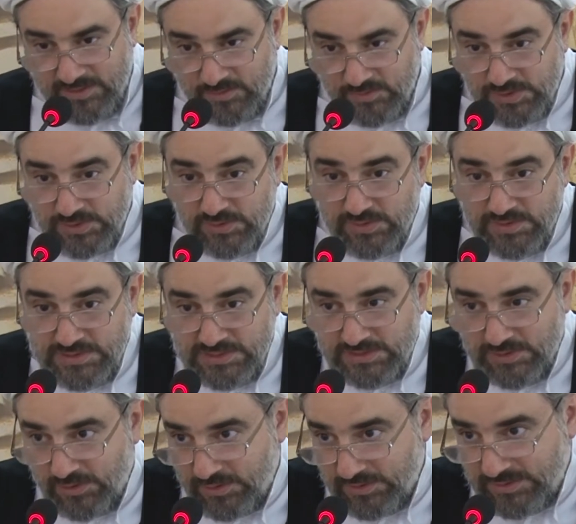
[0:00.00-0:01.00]
We shouldn't
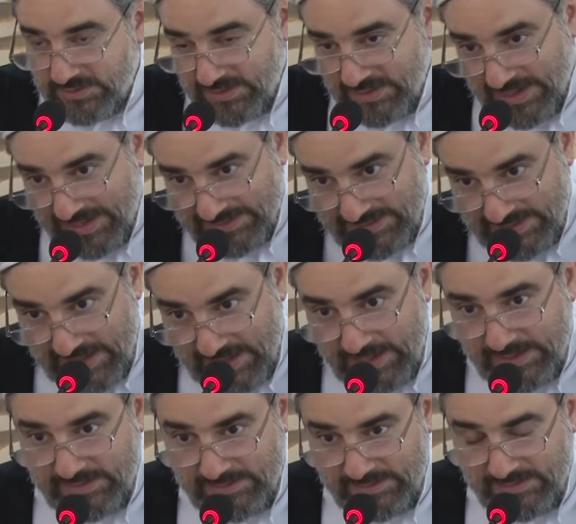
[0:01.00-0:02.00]
start at the
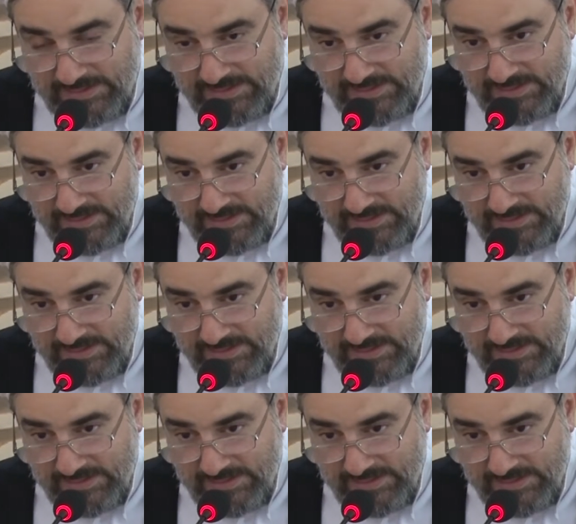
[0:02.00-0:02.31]
end.